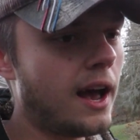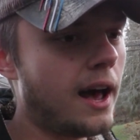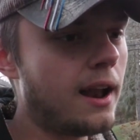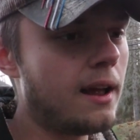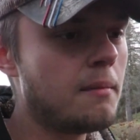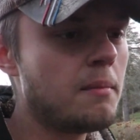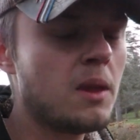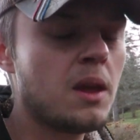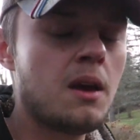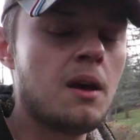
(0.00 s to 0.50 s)
at
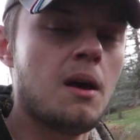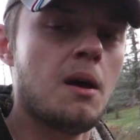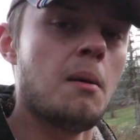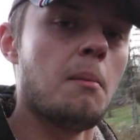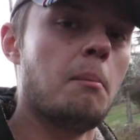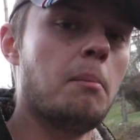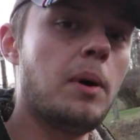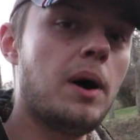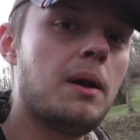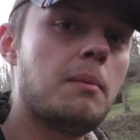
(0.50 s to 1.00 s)
it.
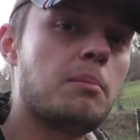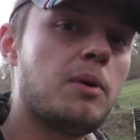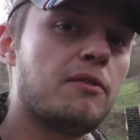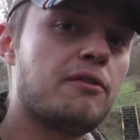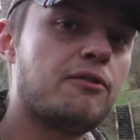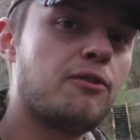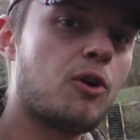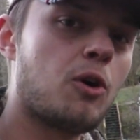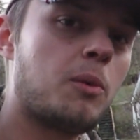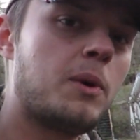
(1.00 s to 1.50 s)
But
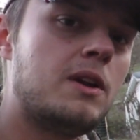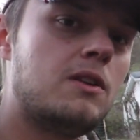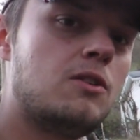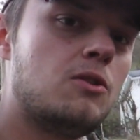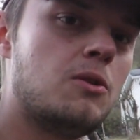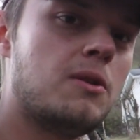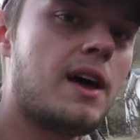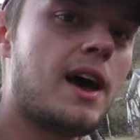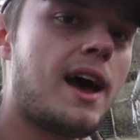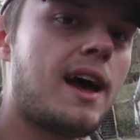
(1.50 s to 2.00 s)
before we
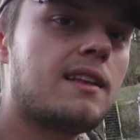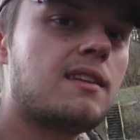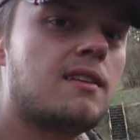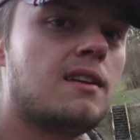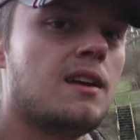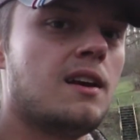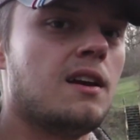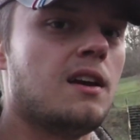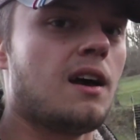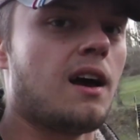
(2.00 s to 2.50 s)
do that,
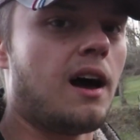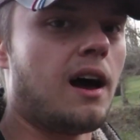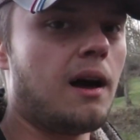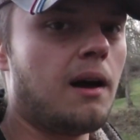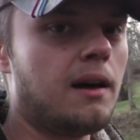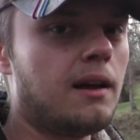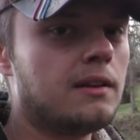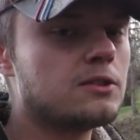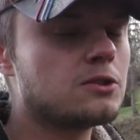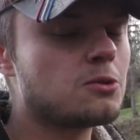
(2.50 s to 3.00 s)

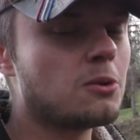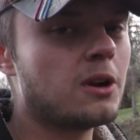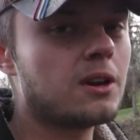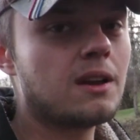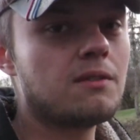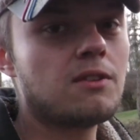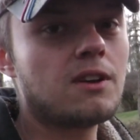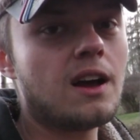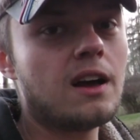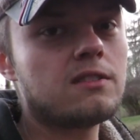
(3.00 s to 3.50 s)
I just wanna
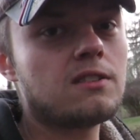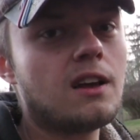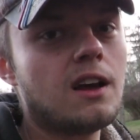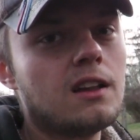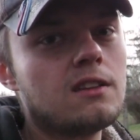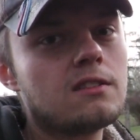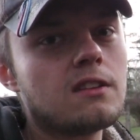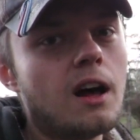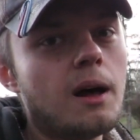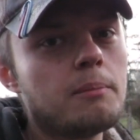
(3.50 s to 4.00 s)
give you guys a
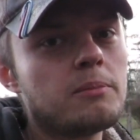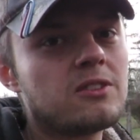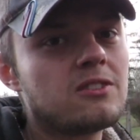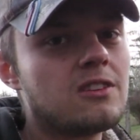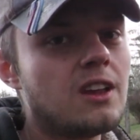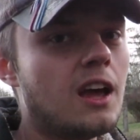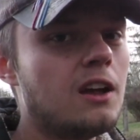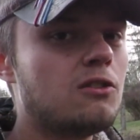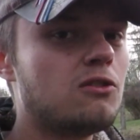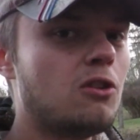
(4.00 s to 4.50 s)
heads up.
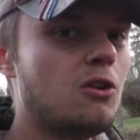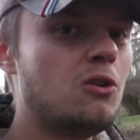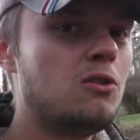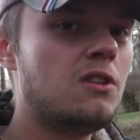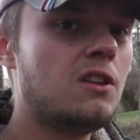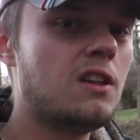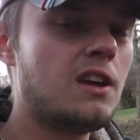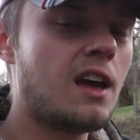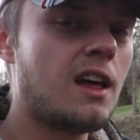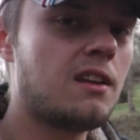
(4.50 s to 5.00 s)
Stay
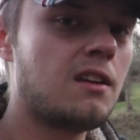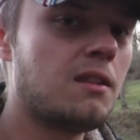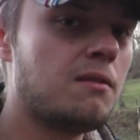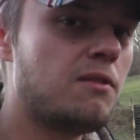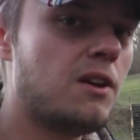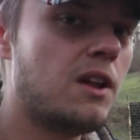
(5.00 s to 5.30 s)
tuned to the end of the